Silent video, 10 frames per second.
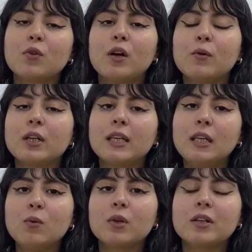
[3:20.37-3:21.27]
for our
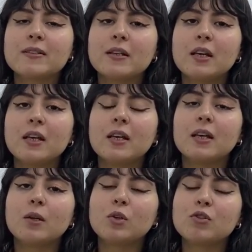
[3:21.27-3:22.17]
keywords,
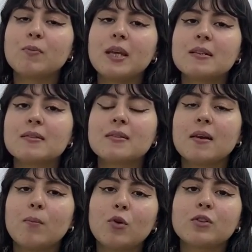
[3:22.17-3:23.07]
which means
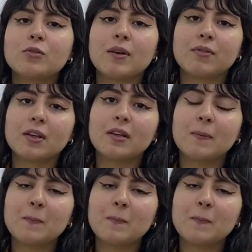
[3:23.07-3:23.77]
more traffic.